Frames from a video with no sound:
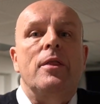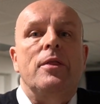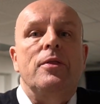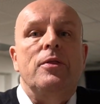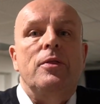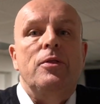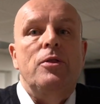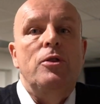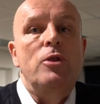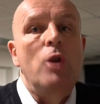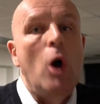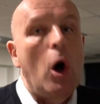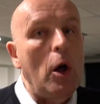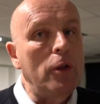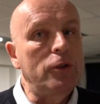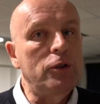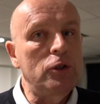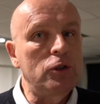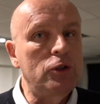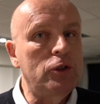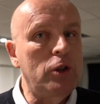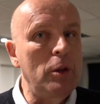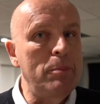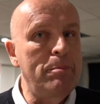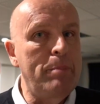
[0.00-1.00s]
not
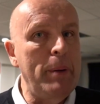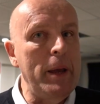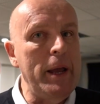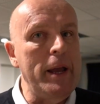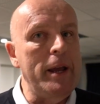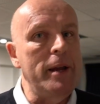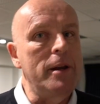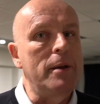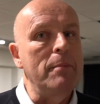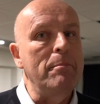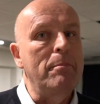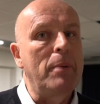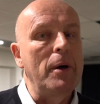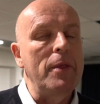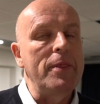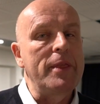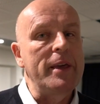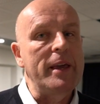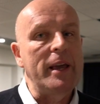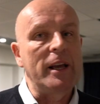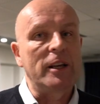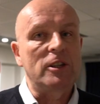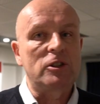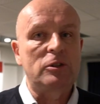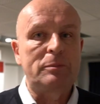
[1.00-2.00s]
just the bid, but
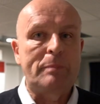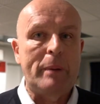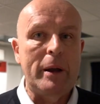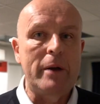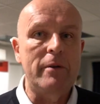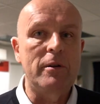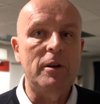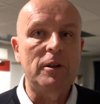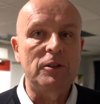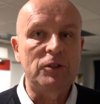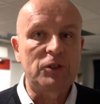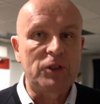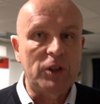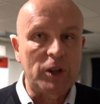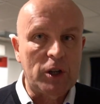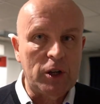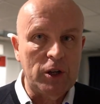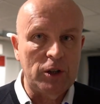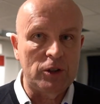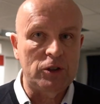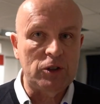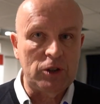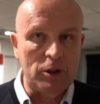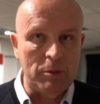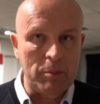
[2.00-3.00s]
the experience the
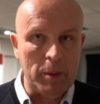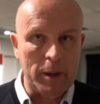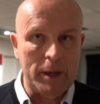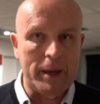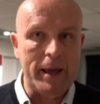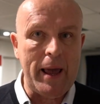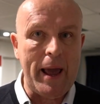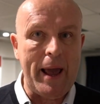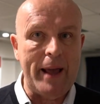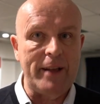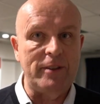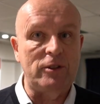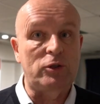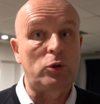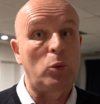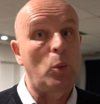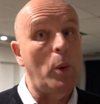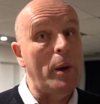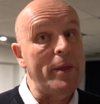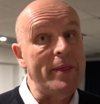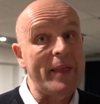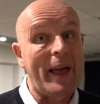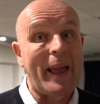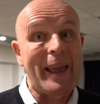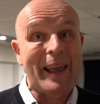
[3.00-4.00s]
customer gets
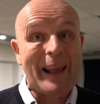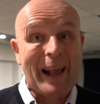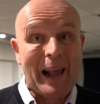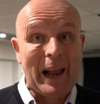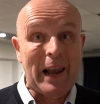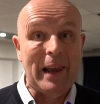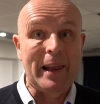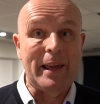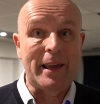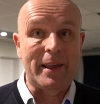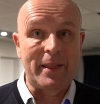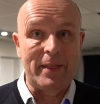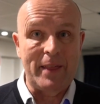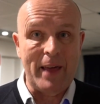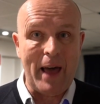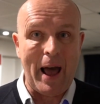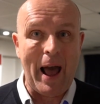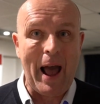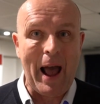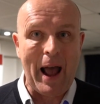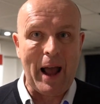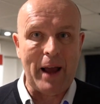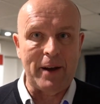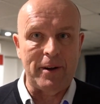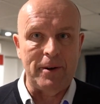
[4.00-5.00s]
when they click the
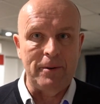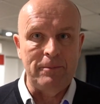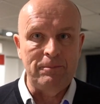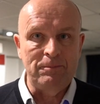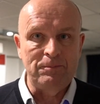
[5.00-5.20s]
ad.